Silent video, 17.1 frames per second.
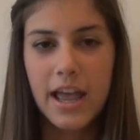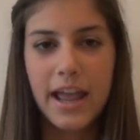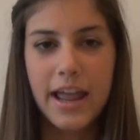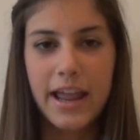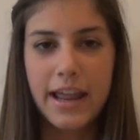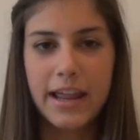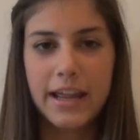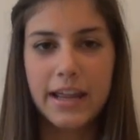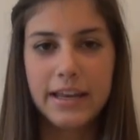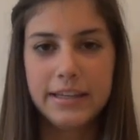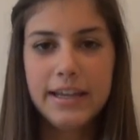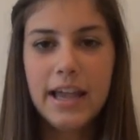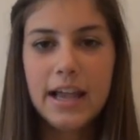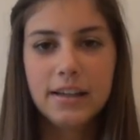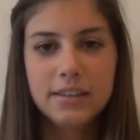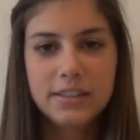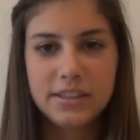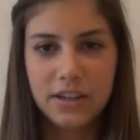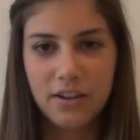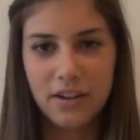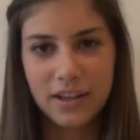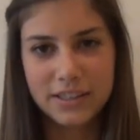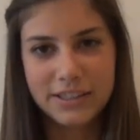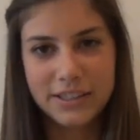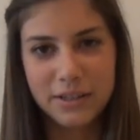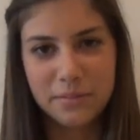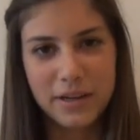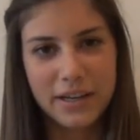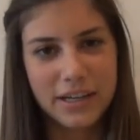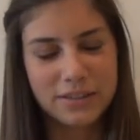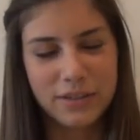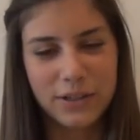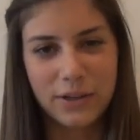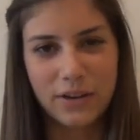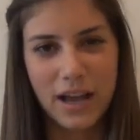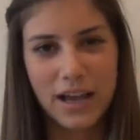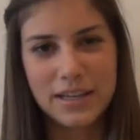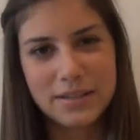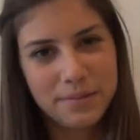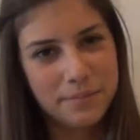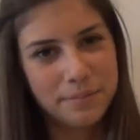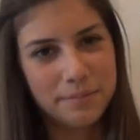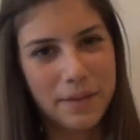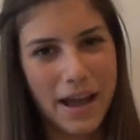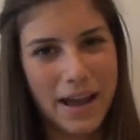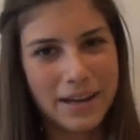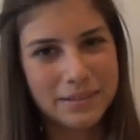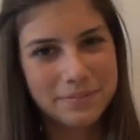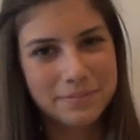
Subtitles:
And yeah, so I'll see you in my next video, guys. Bye.